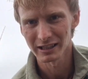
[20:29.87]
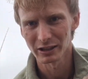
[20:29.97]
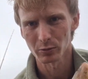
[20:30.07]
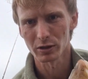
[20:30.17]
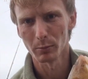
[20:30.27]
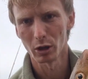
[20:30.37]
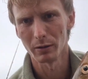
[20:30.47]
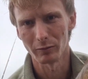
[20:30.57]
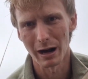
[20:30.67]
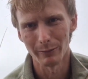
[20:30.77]
say this one's
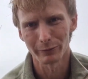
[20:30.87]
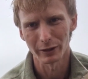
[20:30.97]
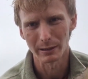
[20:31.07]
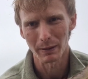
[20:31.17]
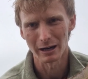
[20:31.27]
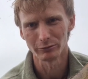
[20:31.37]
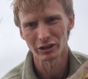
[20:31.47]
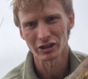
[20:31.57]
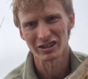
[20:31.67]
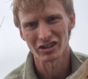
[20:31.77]
more around 3
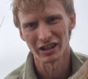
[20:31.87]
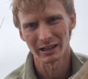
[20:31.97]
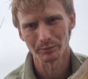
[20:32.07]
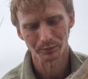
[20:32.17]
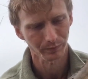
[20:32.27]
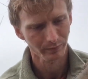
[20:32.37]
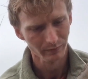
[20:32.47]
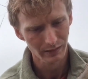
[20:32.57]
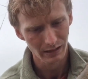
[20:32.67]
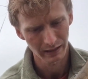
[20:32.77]
poundish, I'd say.
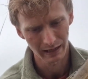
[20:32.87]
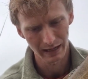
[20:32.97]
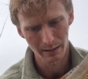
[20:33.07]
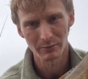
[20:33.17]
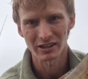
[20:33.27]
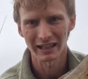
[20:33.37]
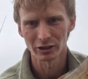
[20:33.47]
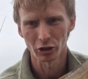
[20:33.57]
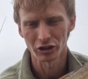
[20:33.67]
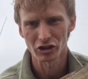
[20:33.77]
It's like
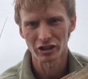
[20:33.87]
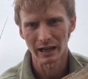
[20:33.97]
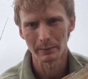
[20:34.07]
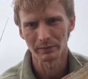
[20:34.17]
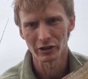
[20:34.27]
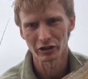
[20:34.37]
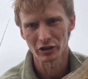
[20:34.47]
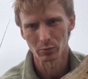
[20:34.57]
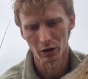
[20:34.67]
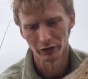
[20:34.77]
an orangey type fish,
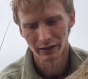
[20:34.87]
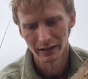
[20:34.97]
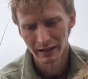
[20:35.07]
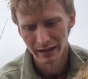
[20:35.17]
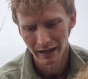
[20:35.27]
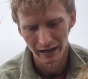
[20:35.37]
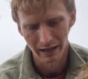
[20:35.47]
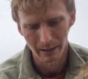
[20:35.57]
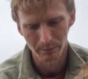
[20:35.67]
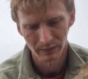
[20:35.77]
this one.
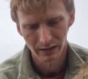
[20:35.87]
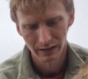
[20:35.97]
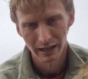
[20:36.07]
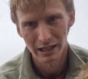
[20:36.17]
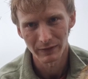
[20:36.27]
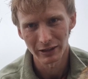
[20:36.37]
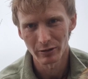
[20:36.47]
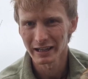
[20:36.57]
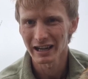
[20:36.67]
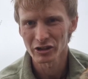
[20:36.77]
It's very
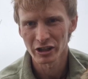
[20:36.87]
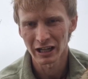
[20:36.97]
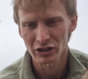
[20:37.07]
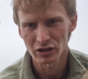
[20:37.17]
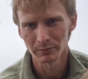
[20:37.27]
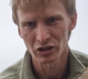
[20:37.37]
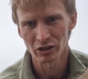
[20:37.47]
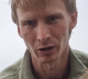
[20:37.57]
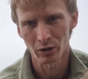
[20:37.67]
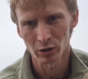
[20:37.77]
rare you actually catch them this
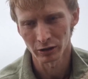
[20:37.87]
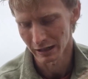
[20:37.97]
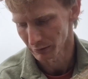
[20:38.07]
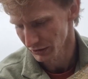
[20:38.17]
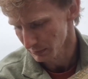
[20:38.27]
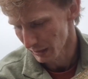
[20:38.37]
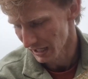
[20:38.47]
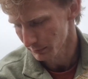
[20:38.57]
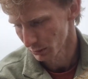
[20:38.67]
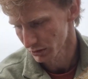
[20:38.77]
sort of colour out of this
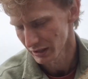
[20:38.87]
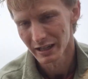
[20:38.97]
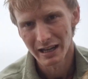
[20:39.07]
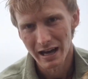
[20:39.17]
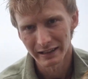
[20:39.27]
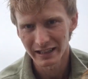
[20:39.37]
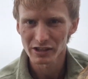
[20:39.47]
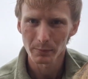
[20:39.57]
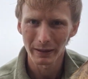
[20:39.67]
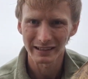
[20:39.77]
mark, but there
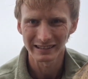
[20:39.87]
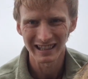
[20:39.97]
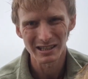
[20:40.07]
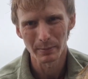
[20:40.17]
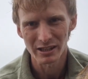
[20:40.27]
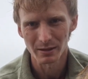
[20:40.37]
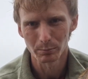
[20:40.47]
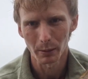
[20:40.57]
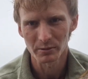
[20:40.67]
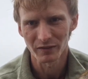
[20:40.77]
is bits
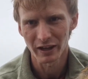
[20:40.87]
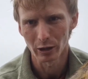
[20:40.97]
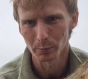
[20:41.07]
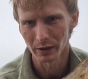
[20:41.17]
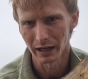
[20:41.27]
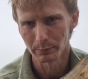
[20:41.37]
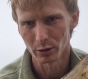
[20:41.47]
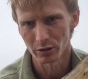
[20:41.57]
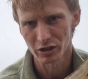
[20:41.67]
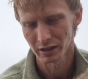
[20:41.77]
and bobs of kelp there,
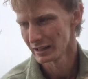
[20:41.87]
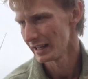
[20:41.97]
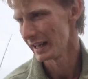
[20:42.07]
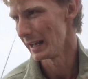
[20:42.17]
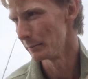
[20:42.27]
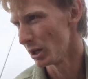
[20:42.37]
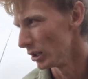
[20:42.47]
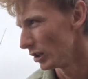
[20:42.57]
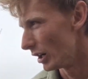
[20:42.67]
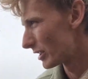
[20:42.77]
but not
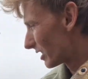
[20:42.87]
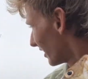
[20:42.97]
a lot.